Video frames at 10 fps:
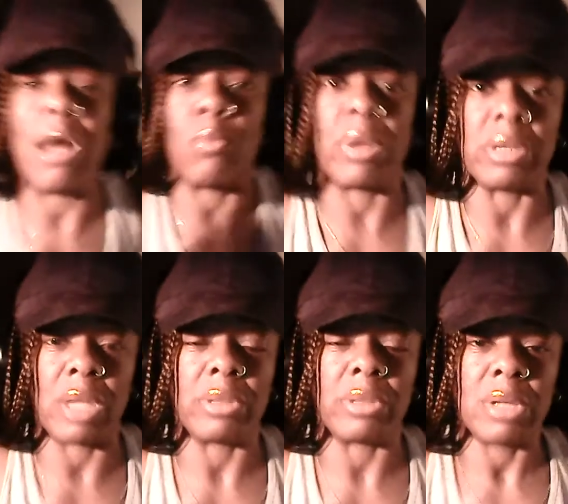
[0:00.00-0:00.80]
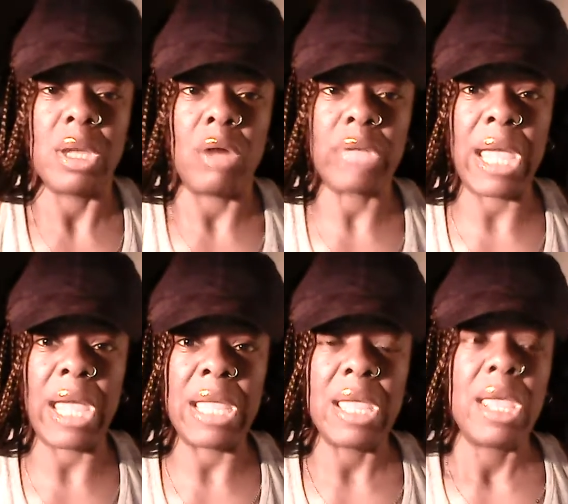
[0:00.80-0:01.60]
one another.
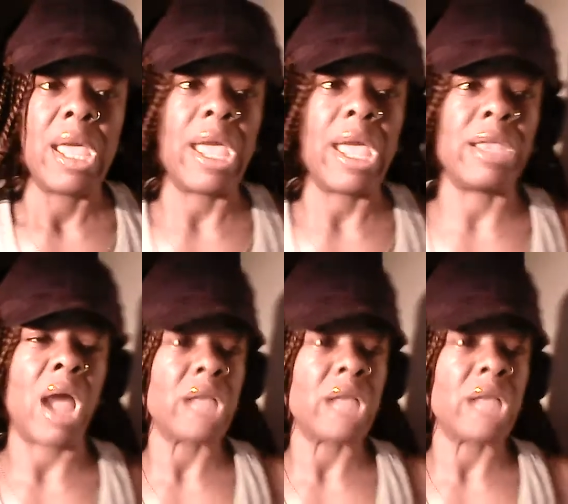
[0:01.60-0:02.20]
Okay. And our